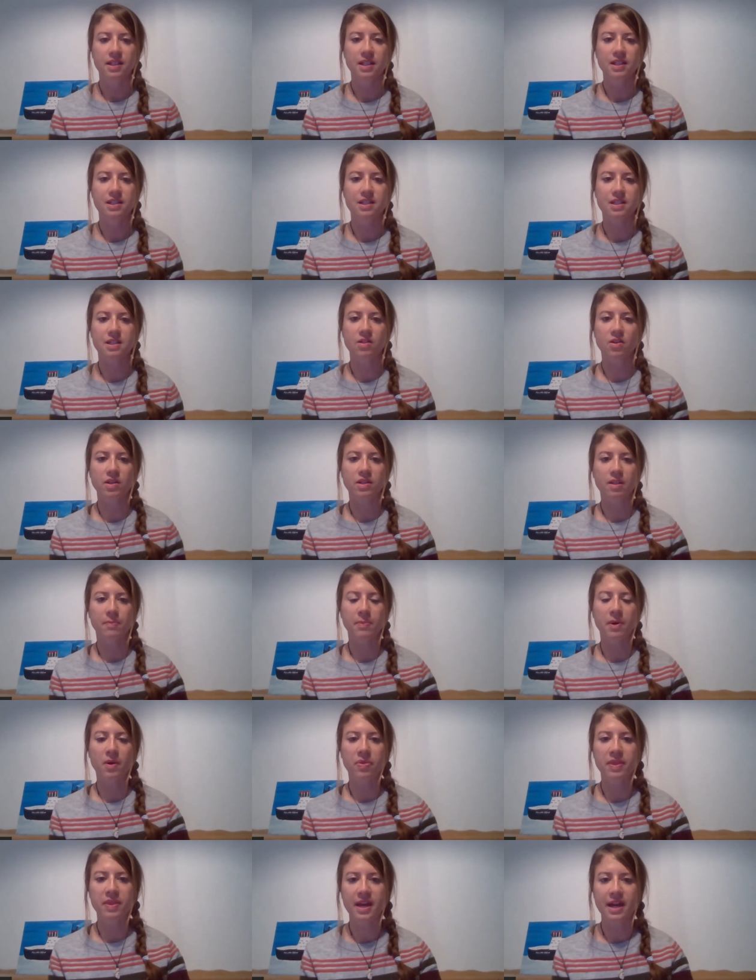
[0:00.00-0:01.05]
It's not
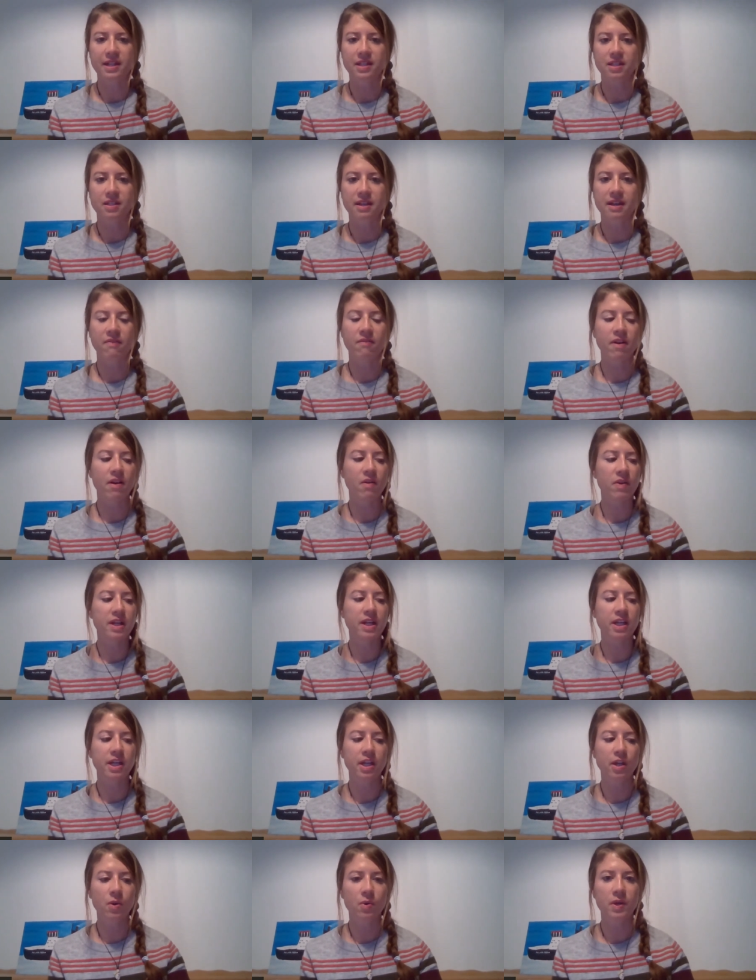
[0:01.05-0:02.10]
about that. They're very
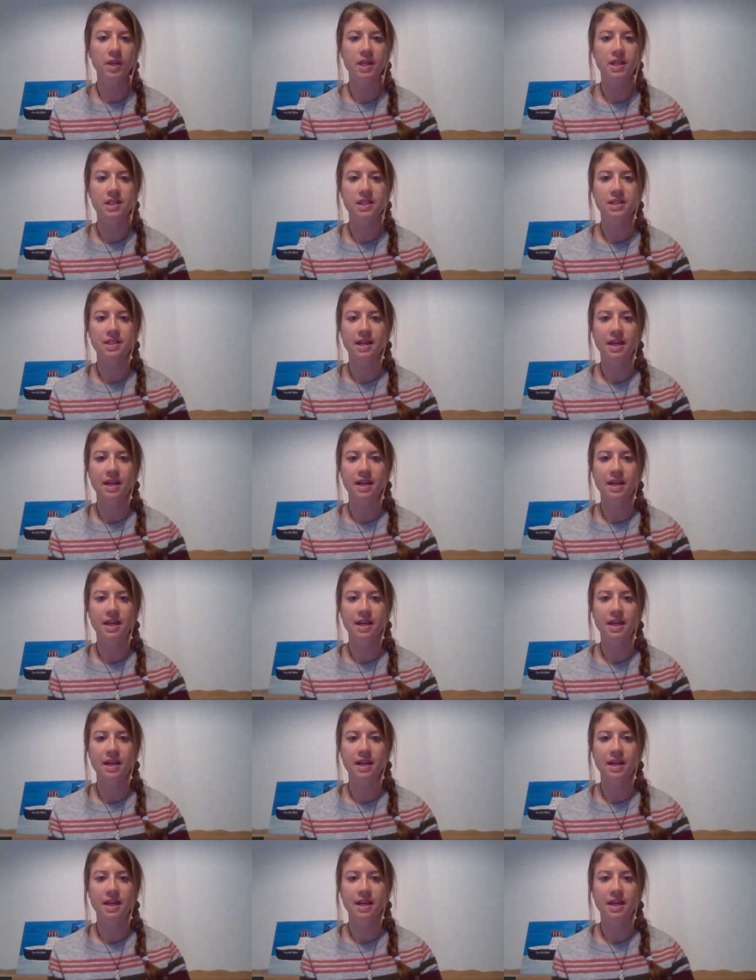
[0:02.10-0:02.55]
curious.